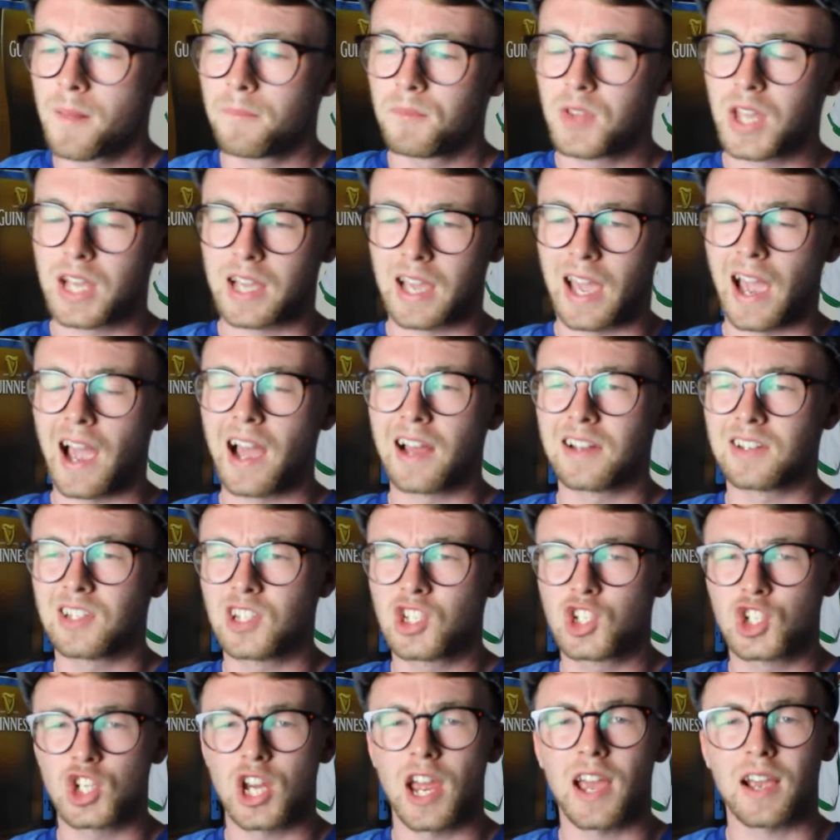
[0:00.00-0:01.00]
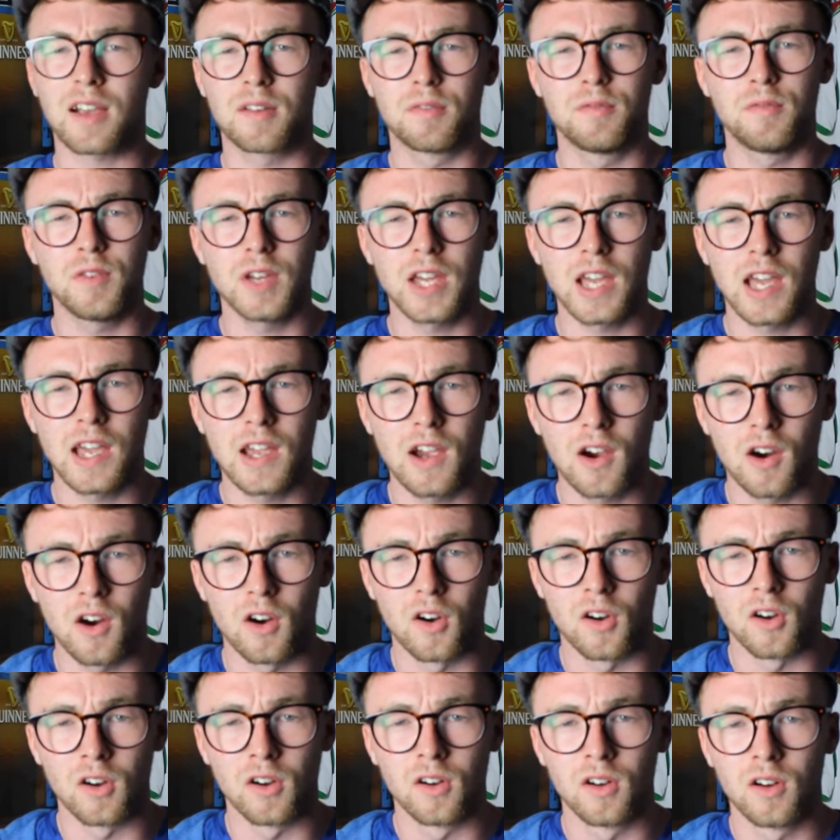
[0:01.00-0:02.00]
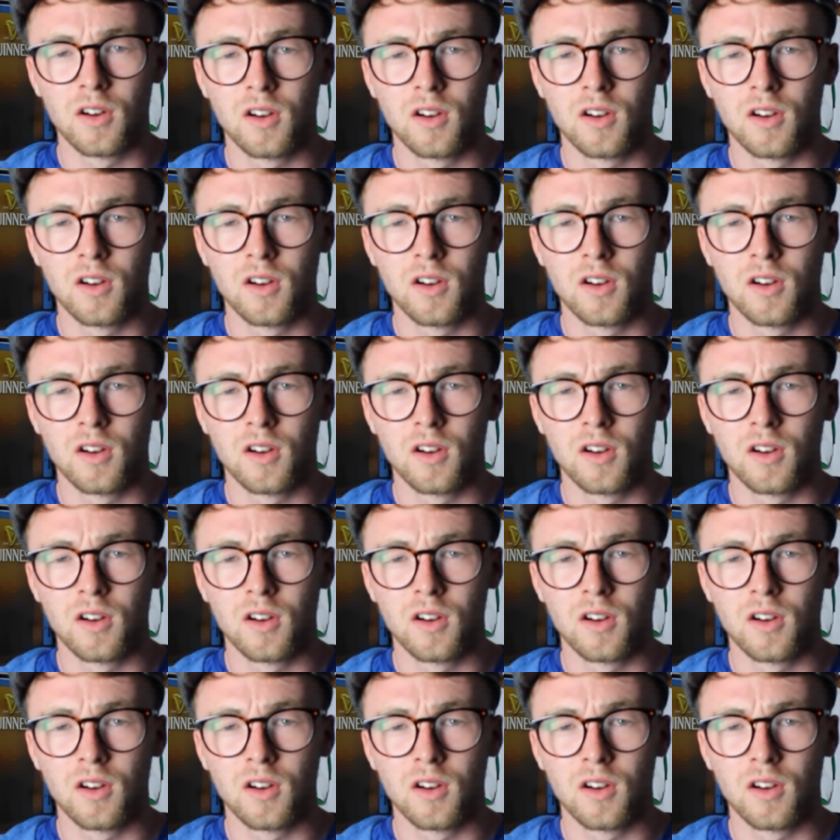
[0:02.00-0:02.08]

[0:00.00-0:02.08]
they can't check VAR.